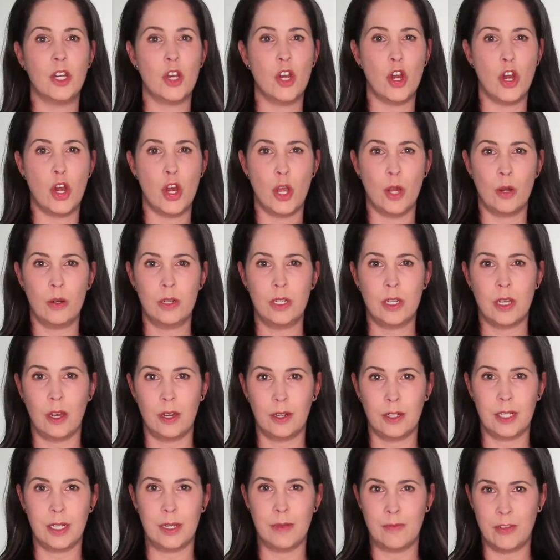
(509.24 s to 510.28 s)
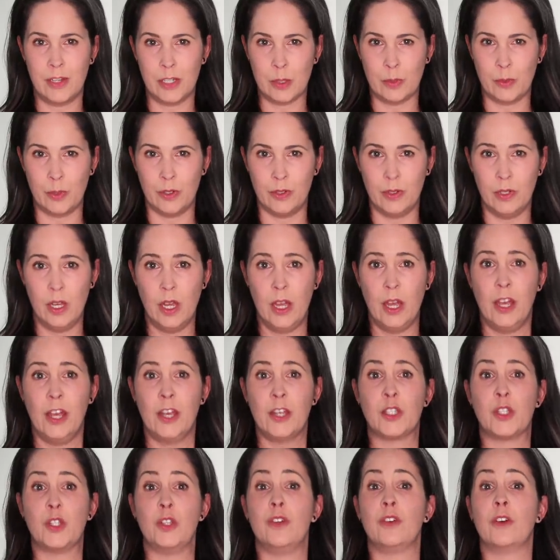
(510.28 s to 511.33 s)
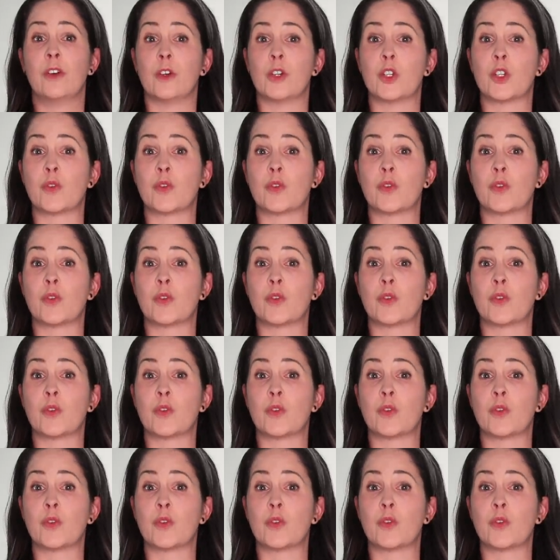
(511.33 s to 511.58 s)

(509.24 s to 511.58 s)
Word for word: No tongue tip visible. So you go